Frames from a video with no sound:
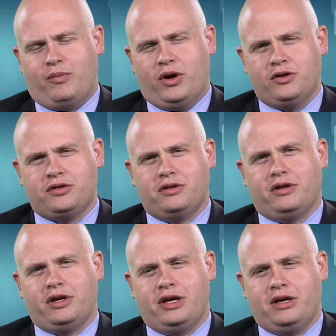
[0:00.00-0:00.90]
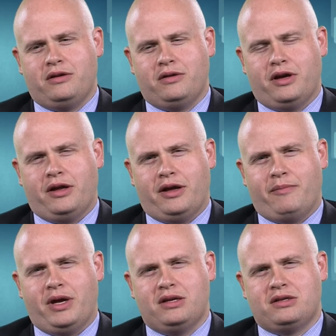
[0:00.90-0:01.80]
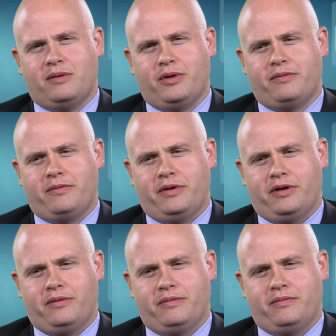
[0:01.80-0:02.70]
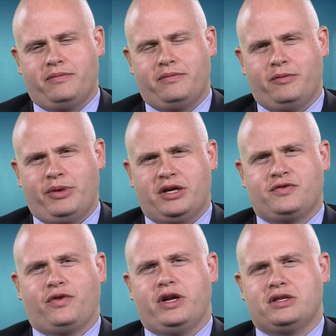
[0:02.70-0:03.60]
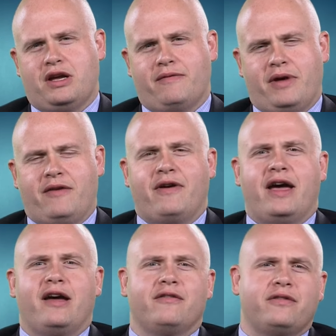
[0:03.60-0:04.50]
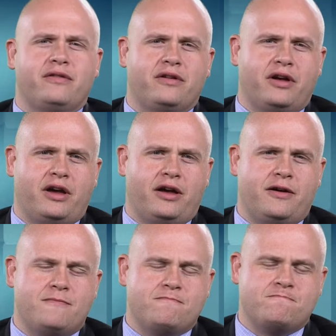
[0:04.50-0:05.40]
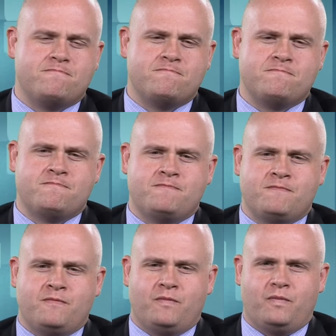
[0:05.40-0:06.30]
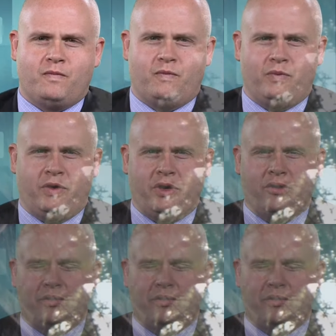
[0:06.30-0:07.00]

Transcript: personally, I, I made some of the, the best friends I've, I've had. Um, you go